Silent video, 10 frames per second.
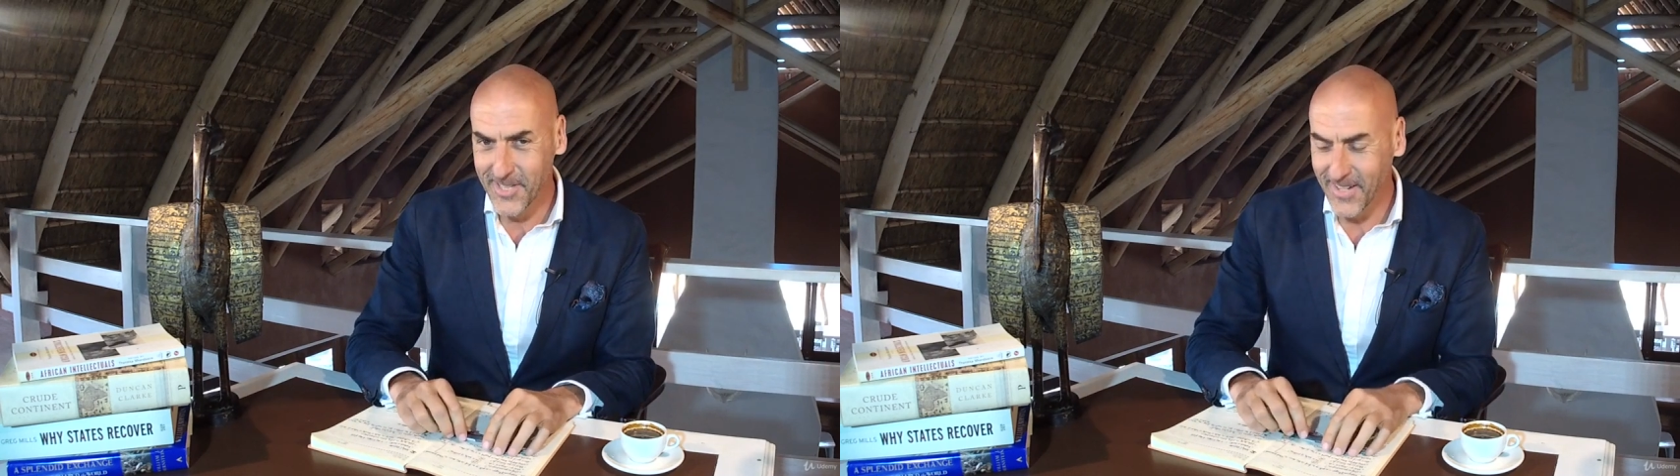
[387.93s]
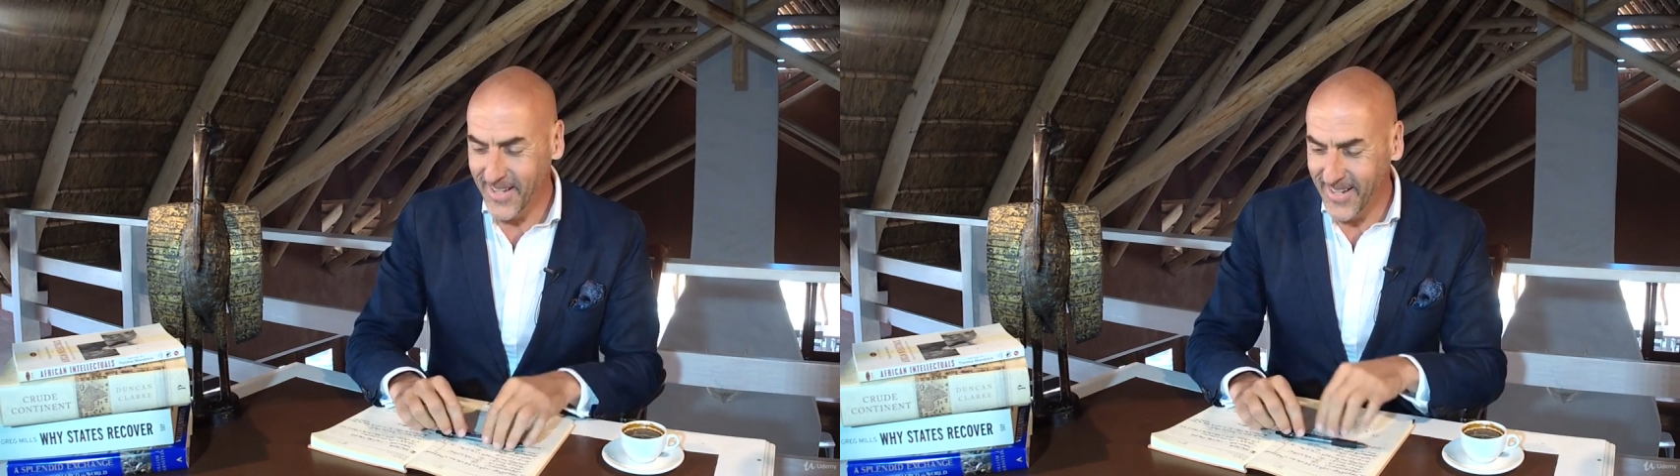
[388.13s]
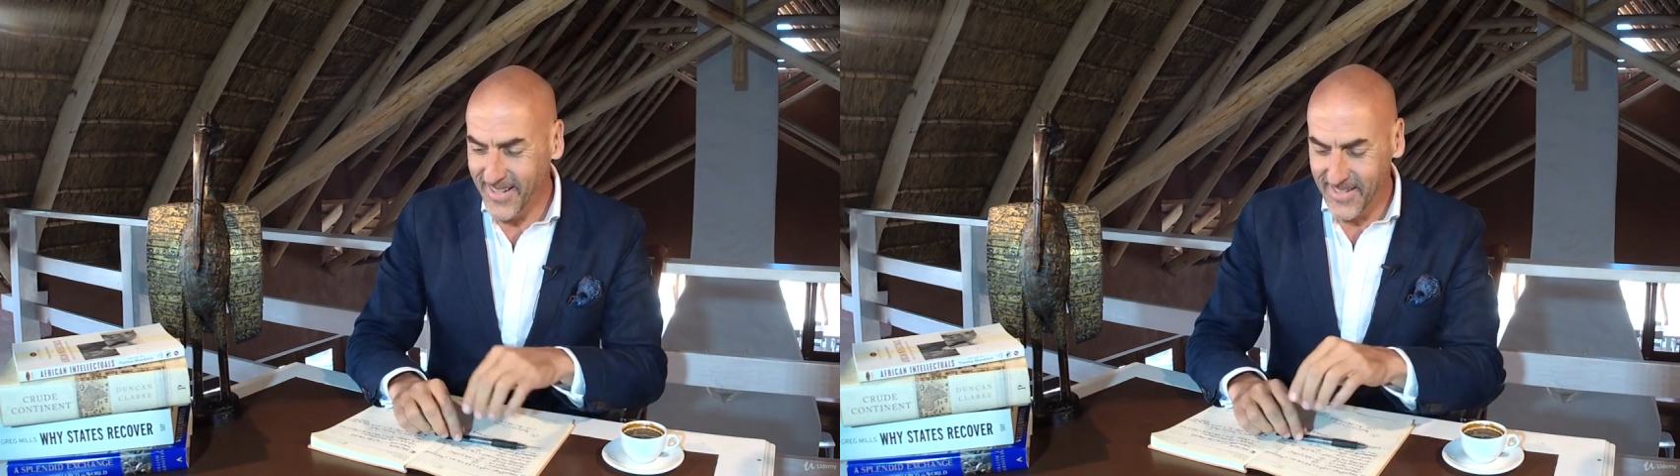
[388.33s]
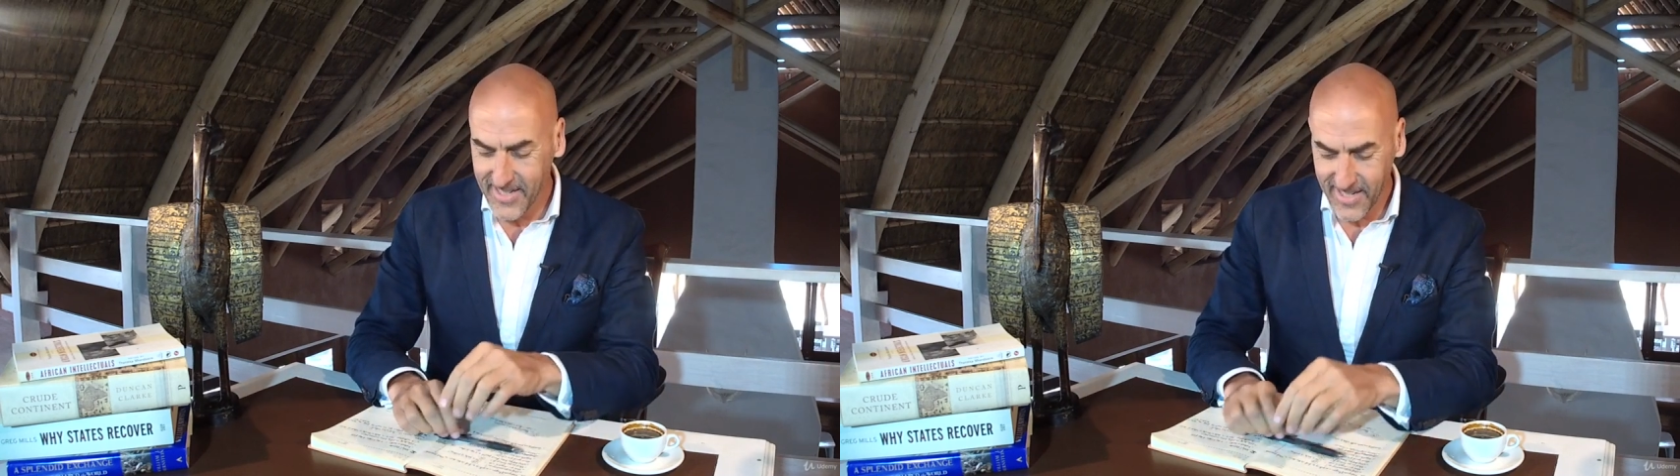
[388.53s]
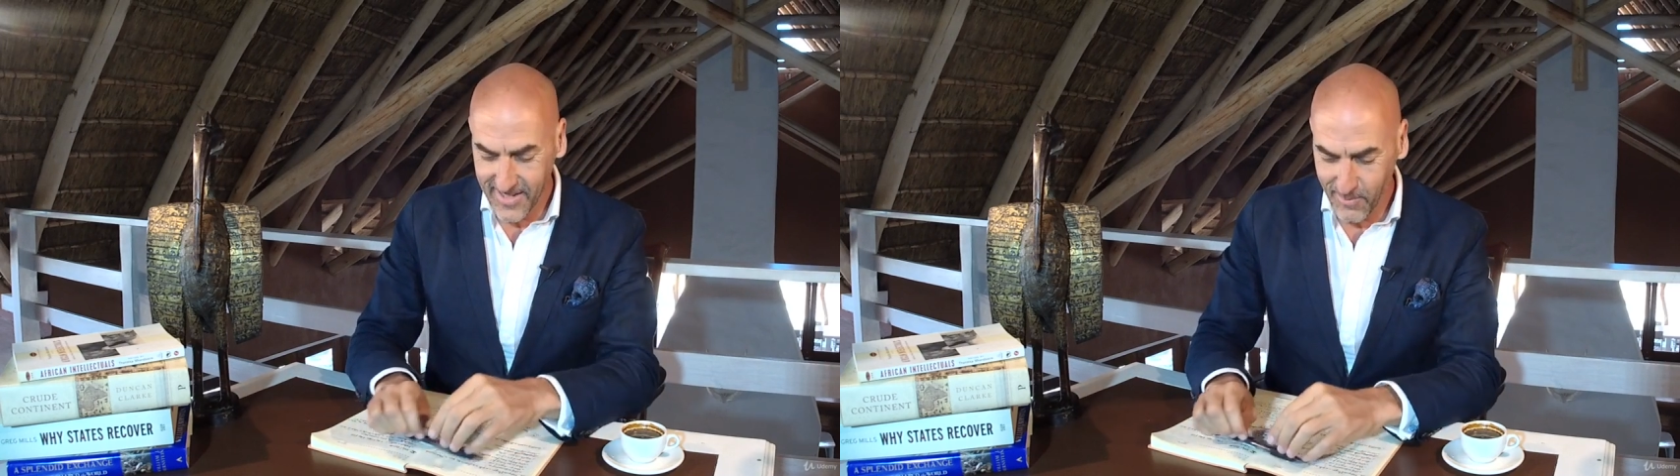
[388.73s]
And
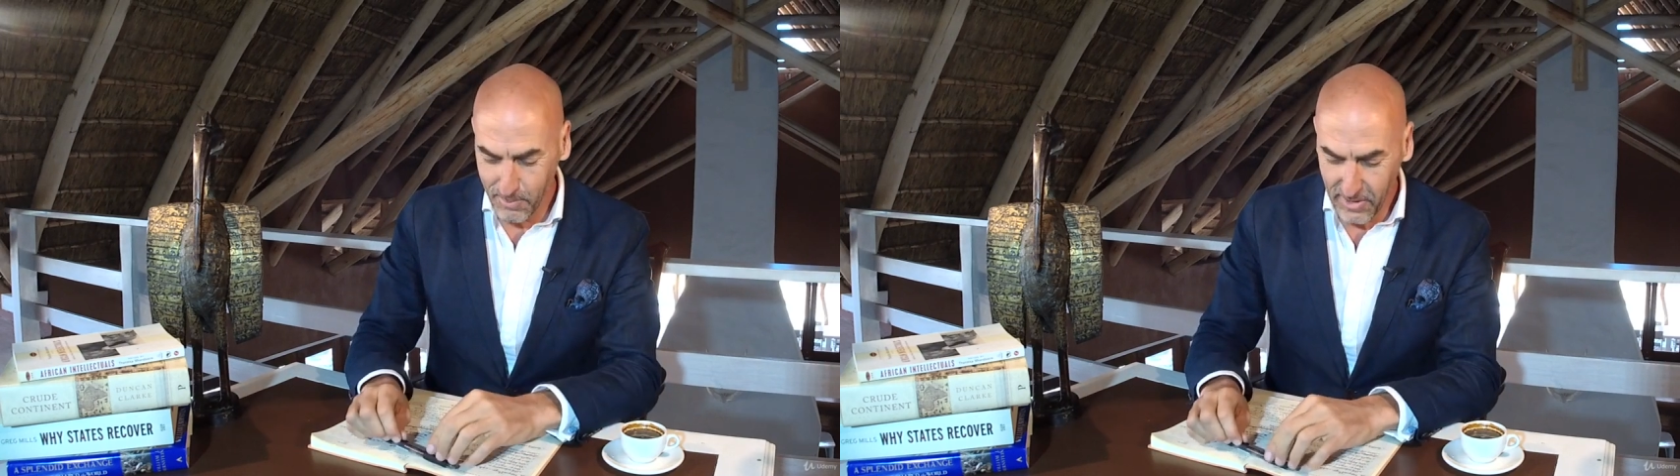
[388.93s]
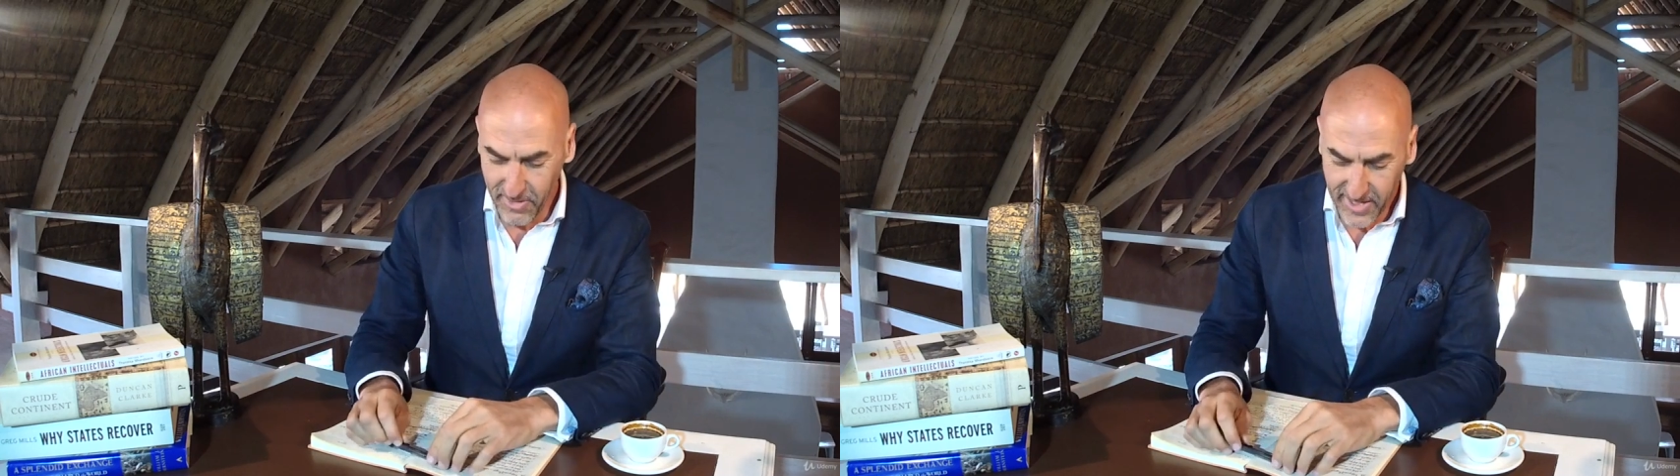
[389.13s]
by